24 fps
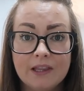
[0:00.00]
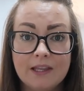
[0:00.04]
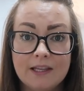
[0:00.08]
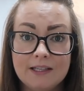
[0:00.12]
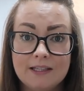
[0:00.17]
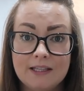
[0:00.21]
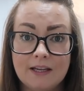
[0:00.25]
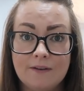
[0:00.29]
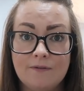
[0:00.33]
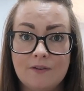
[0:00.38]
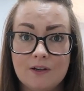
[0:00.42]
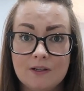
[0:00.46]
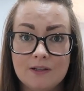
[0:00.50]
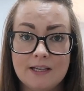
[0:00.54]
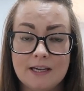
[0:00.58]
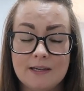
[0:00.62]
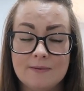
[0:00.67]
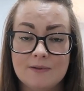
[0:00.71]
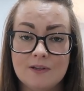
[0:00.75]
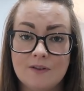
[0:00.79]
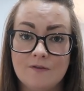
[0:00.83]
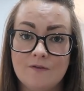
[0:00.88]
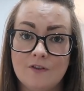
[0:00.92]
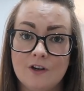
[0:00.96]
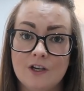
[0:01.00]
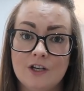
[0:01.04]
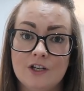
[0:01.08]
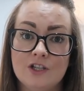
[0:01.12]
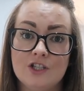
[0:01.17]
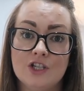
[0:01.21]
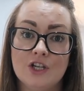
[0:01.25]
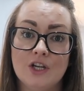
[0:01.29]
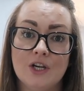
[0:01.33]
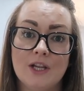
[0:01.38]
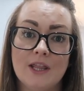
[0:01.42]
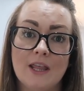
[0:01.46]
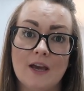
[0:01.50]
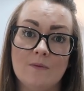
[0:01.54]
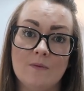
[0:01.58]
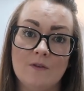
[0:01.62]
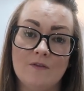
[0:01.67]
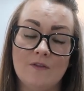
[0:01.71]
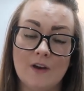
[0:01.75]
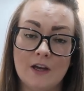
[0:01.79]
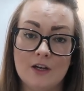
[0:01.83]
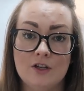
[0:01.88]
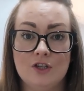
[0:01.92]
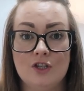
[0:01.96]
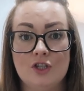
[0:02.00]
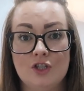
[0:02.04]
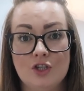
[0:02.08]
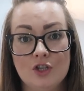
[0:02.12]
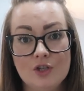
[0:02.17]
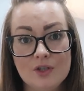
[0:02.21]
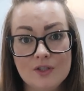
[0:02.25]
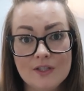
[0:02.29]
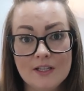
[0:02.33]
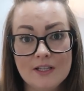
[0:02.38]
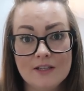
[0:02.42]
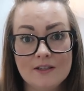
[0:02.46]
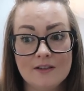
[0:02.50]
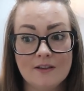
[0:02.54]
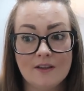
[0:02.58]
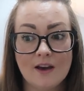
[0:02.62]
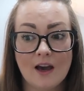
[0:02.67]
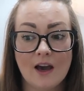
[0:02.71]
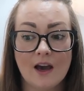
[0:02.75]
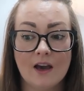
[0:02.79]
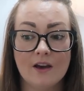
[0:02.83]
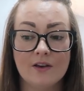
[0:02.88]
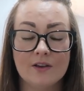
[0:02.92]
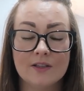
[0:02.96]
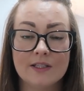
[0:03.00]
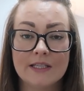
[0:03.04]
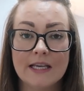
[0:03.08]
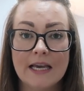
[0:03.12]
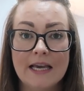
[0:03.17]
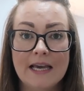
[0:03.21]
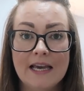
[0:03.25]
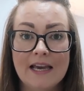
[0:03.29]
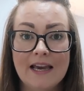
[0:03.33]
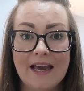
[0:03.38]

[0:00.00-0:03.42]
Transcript: the different types of furniture that we've introduced into the house